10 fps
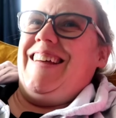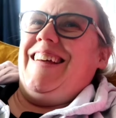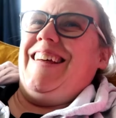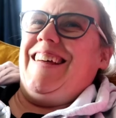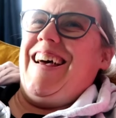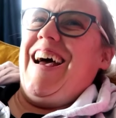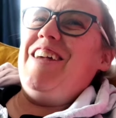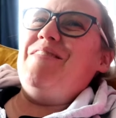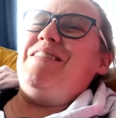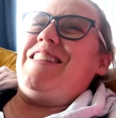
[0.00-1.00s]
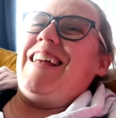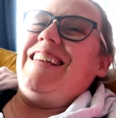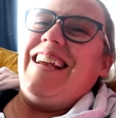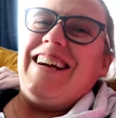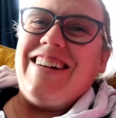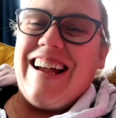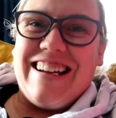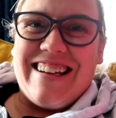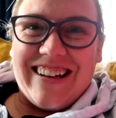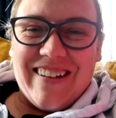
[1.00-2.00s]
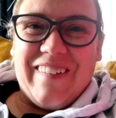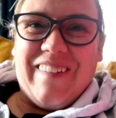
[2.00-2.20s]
I'm sitting here like...